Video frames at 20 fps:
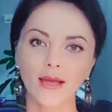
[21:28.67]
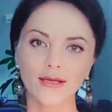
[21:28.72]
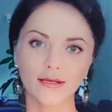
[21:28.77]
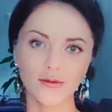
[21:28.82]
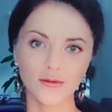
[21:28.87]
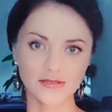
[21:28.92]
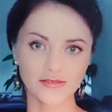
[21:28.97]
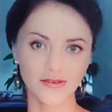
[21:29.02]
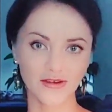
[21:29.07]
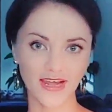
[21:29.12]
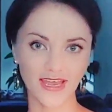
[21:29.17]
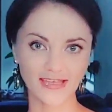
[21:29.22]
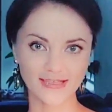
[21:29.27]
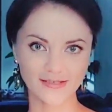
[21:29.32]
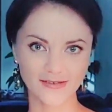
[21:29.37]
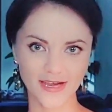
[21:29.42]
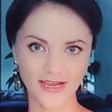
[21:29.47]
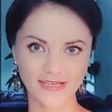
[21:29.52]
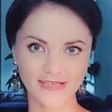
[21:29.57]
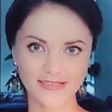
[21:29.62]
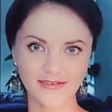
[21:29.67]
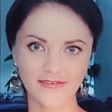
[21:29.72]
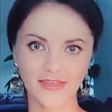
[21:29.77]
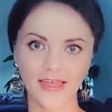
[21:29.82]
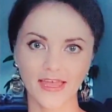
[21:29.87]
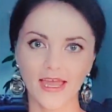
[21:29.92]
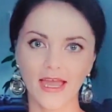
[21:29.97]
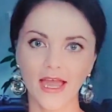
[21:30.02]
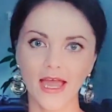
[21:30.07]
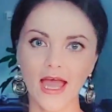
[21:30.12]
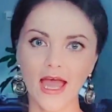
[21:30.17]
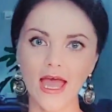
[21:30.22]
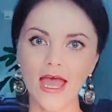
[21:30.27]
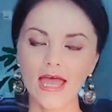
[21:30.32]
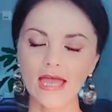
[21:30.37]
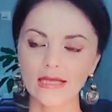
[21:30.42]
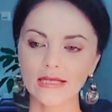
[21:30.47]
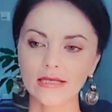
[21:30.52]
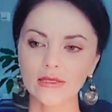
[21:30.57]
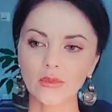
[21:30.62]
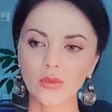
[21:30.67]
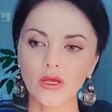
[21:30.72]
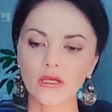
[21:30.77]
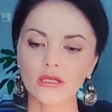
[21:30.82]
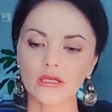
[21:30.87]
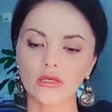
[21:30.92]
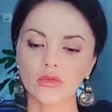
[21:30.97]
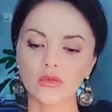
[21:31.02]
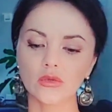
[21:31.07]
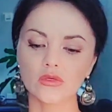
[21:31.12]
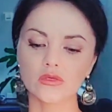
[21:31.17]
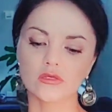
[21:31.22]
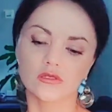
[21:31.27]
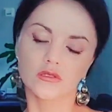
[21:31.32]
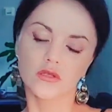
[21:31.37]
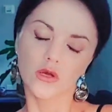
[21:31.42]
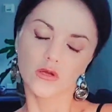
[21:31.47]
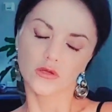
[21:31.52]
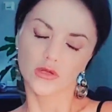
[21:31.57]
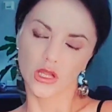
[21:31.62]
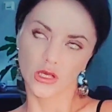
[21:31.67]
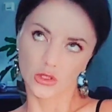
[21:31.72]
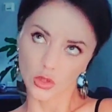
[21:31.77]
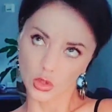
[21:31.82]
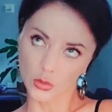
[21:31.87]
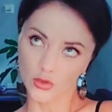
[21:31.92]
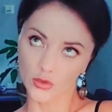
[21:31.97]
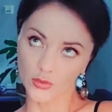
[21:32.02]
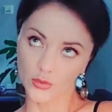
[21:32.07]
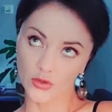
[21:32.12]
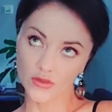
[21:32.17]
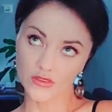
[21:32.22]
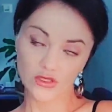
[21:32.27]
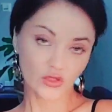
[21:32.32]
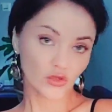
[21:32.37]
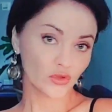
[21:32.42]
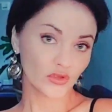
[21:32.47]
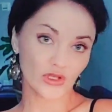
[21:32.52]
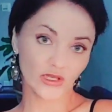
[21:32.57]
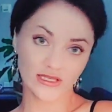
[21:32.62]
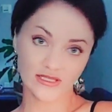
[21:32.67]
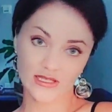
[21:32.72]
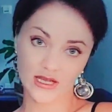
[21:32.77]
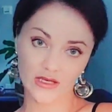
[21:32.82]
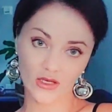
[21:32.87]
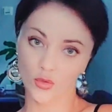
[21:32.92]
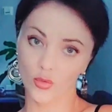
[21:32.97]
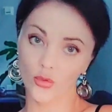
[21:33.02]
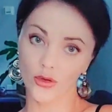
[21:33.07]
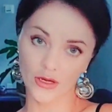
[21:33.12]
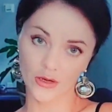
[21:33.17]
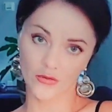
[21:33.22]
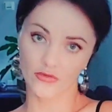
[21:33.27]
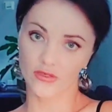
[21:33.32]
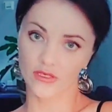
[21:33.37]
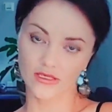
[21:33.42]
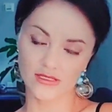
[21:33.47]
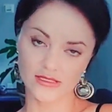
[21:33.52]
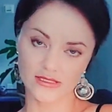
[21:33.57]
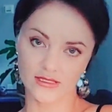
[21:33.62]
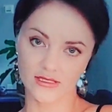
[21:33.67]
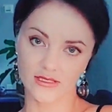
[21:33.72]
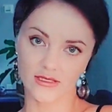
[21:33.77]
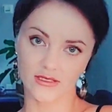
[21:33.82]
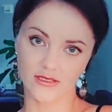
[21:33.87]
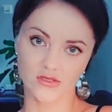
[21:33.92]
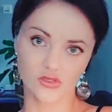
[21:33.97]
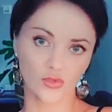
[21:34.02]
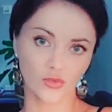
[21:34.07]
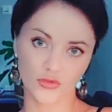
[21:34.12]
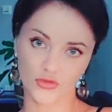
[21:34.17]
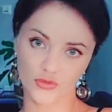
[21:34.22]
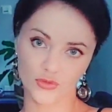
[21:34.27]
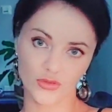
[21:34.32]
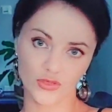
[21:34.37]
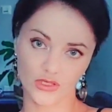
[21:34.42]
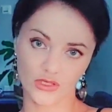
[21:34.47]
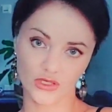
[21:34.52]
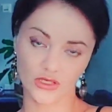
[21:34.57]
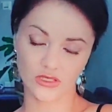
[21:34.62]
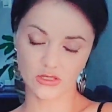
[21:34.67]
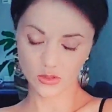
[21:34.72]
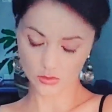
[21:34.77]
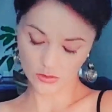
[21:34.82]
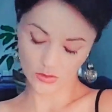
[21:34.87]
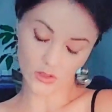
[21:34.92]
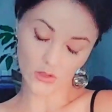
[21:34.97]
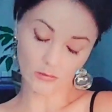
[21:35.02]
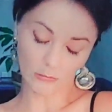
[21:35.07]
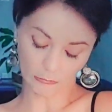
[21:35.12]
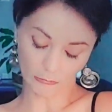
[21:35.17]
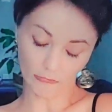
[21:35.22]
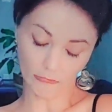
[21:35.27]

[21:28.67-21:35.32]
He was very attractive. And when he was like normal person who is not aware of his uh, super abilities, he was like